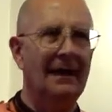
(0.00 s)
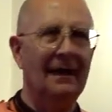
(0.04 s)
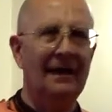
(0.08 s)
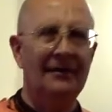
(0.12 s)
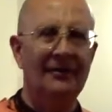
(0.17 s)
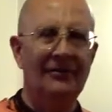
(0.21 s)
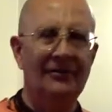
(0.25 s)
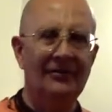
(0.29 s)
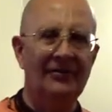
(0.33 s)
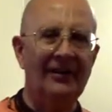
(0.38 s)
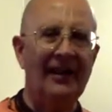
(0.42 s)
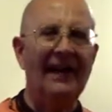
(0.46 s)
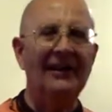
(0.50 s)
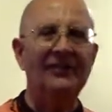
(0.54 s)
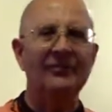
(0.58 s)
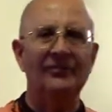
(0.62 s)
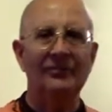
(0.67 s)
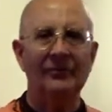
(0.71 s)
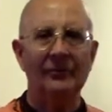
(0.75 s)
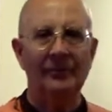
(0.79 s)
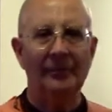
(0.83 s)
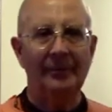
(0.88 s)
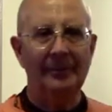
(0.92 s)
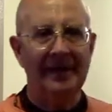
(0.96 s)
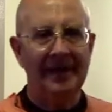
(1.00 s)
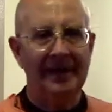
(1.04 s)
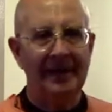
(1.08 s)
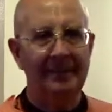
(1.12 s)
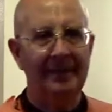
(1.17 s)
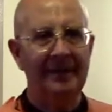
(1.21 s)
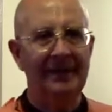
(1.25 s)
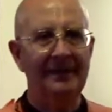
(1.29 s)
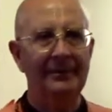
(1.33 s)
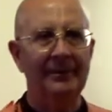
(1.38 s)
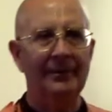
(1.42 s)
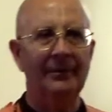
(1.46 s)
disaster where many
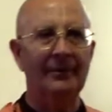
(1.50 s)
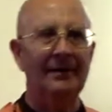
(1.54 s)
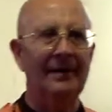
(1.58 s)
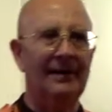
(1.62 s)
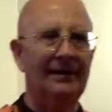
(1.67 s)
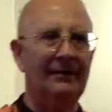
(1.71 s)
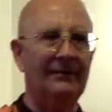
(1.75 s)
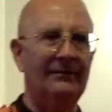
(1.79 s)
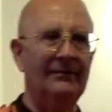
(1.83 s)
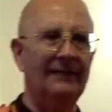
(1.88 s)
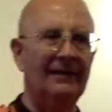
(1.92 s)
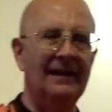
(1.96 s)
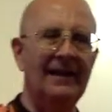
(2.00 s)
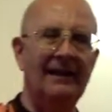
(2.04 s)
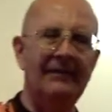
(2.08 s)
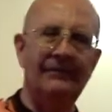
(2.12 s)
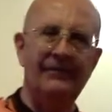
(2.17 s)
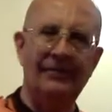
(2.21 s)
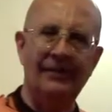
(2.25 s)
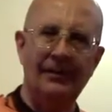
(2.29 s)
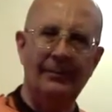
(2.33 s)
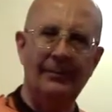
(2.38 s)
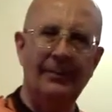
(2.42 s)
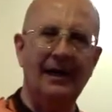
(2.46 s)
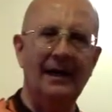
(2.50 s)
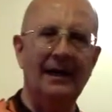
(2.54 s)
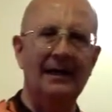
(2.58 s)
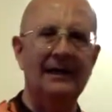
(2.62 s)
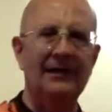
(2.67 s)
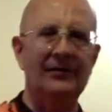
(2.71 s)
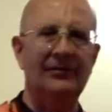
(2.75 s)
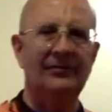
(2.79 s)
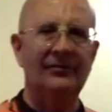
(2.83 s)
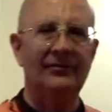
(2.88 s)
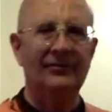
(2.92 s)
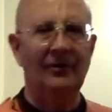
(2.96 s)
people have left their
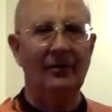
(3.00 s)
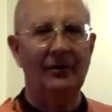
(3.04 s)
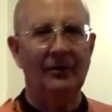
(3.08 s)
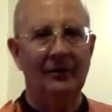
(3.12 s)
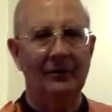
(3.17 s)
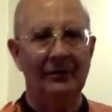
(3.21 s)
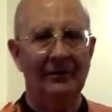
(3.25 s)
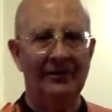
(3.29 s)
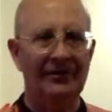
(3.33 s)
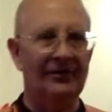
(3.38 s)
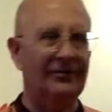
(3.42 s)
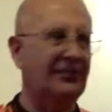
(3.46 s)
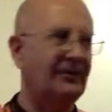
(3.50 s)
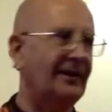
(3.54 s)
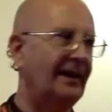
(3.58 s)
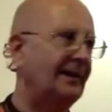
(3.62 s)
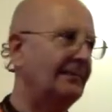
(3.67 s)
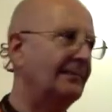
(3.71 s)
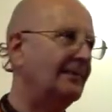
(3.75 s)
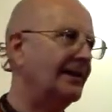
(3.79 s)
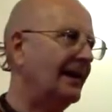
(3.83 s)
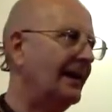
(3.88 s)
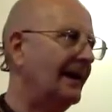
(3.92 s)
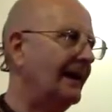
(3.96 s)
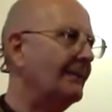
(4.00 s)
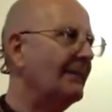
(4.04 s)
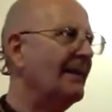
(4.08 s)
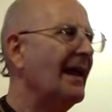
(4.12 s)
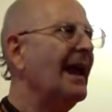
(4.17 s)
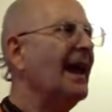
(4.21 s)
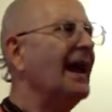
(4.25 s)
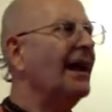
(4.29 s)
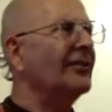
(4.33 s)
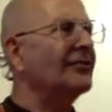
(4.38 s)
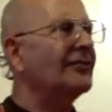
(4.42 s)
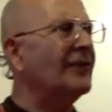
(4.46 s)
bodies all at the same time,
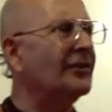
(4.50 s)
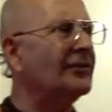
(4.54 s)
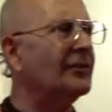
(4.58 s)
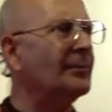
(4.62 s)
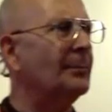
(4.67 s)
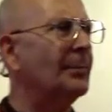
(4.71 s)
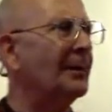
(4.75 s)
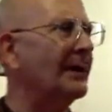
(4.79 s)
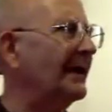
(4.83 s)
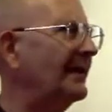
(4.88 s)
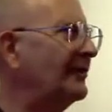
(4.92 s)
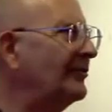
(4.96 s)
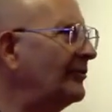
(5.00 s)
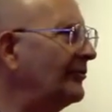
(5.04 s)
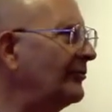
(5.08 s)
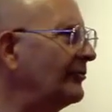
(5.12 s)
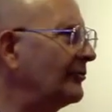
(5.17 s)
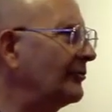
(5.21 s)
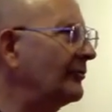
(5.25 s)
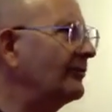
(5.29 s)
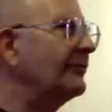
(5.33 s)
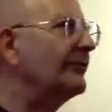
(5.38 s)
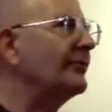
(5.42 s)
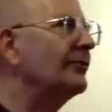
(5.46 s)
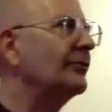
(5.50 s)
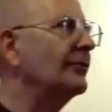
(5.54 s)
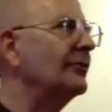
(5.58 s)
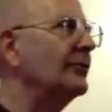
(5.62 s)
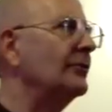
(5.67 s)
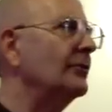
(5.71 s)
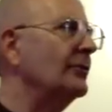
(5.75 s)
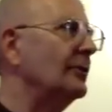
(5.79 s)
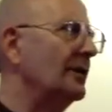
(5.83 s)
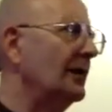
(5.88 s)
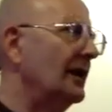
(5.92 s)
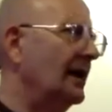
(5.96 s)
such places are
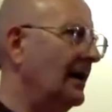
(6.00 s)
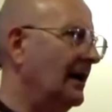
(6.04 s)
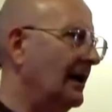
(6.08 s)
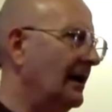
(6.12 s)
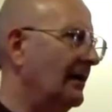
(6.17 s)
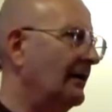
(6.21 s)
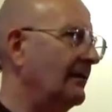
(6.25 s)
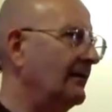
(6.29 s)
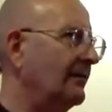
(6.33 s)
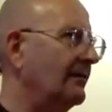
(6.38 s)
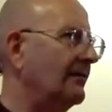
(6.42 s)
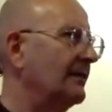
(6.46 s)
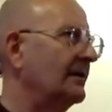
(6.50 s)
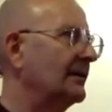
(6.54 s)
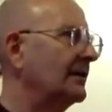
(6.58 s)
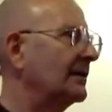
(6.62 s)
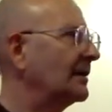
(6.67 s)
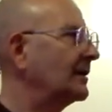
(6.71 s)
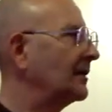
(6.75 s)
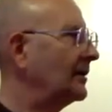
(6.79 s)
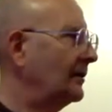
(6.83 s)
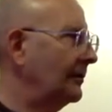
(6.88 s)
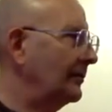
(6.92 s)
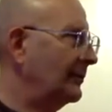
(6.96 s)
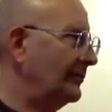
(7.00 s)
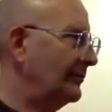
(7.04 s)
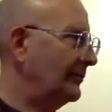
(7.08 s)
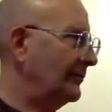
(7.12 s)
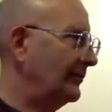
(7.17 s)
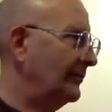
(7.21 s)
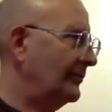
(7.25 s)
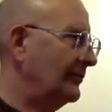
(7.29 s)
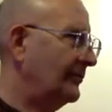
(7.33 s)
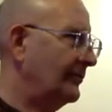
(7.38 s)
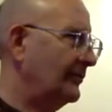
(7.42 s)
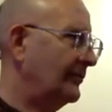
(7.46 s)
full of ghosts.
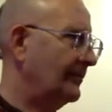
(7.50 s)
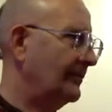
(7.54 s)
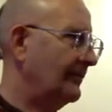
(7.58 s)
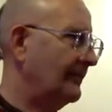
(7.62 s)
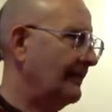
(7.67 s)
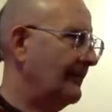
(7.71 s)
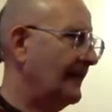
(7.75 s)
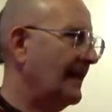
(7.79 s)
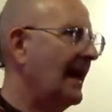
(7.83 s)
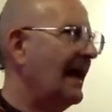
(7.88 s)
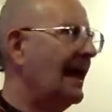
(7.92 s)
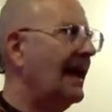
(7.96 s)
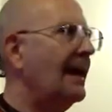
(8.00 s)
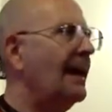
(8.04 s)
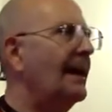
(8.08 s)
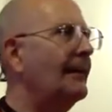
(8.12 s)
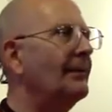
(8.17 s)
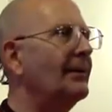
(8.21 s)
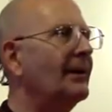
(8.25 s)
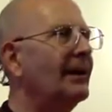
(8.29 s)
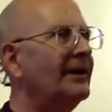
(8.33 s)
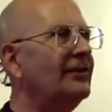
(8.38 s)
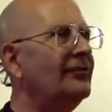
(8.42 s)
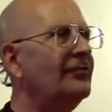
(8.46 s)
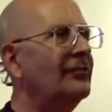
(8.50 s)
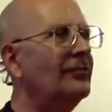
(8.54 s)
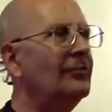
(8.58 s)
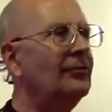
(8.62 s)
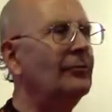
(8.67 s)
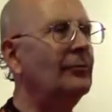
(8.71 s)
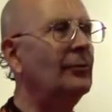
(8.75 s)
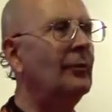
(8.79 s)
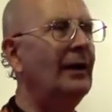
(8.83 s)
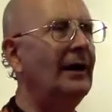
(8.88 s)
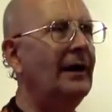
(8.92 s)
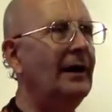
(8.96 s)
And places
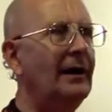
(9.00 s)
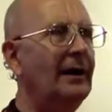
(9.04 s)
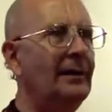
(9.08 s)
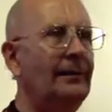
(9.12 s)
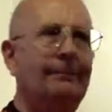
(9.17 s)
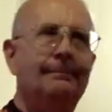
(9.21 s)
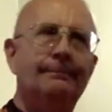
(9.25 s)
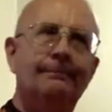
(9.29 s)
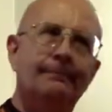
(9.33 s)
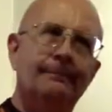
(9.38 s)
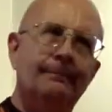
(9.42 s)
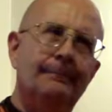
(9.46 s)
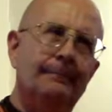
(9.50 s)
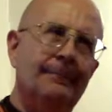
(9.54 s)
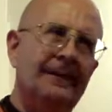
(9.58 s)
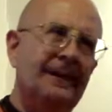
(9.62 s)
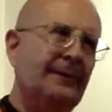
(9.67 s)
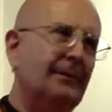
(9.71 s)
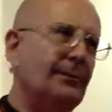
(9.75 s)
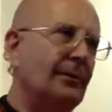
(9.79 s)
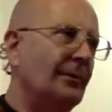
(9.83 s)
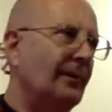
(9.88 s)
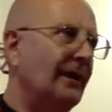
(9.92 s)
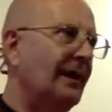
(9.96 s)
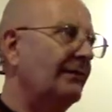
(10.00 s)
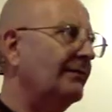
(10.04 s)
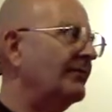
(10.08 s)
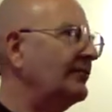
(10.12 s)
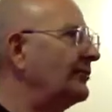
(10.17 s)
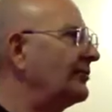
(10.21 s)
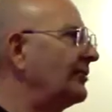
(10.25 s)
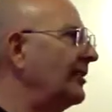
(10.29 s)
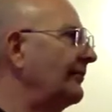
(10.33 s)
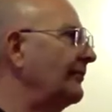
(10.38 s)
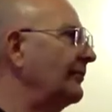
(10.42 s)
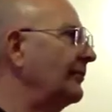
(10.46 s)
where people have
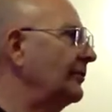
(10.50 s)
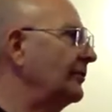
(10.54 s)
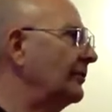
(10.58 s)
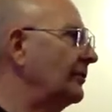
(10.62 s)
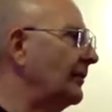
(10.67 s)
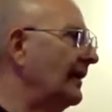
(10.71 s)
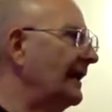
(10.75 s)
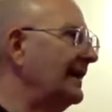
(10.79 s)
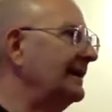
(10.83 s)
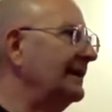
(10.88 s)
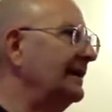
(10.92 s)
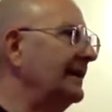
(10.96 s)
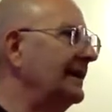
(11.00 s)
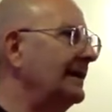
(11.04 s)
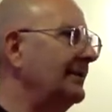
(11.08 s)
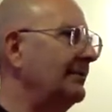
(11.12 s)
suffered greatly,